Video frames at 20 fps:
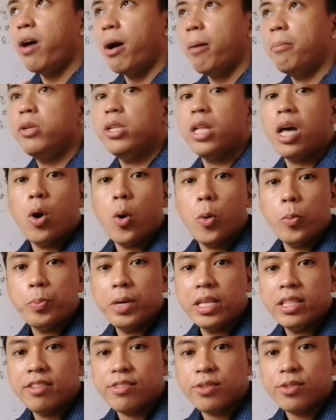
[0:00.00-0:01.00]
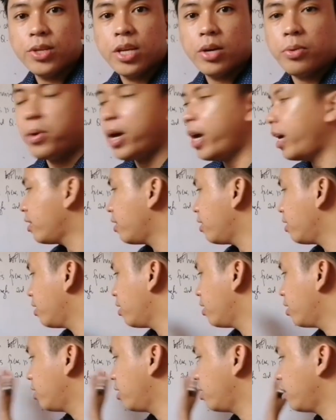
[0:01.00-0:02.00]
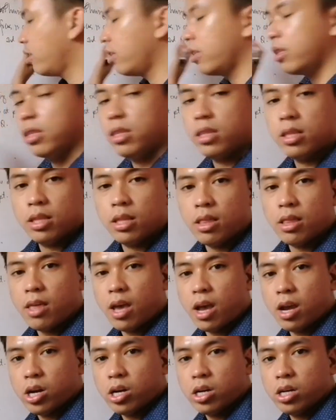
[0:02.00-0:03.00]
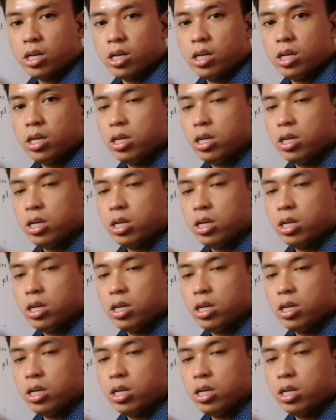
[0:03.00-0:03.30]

parabola opens to the right. There.